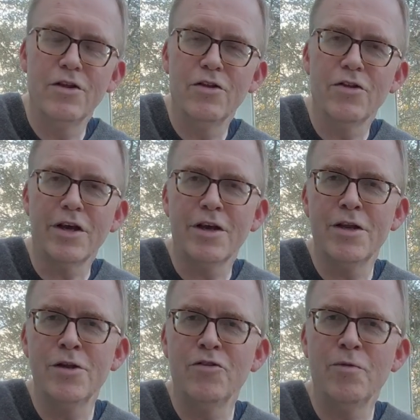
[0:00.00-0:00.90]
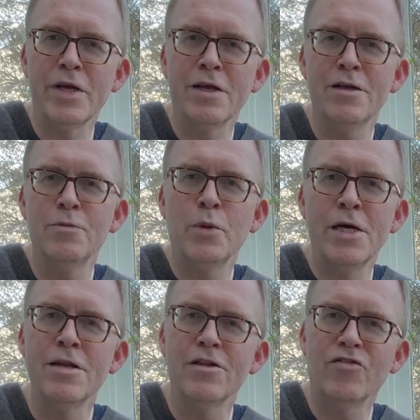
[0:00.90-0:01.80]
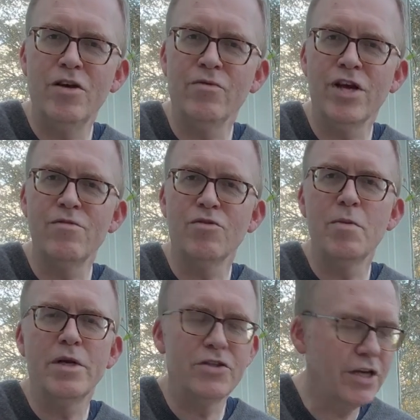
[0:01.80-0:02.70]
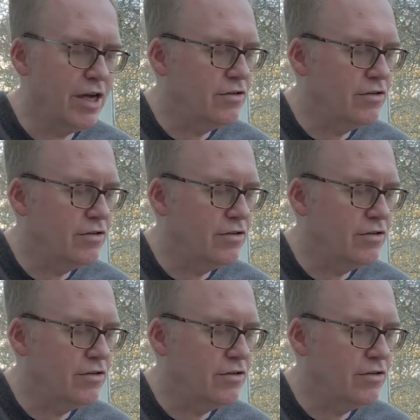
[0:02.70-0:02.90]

Thinking and speaking and playing at the same time is a wee bit tricky.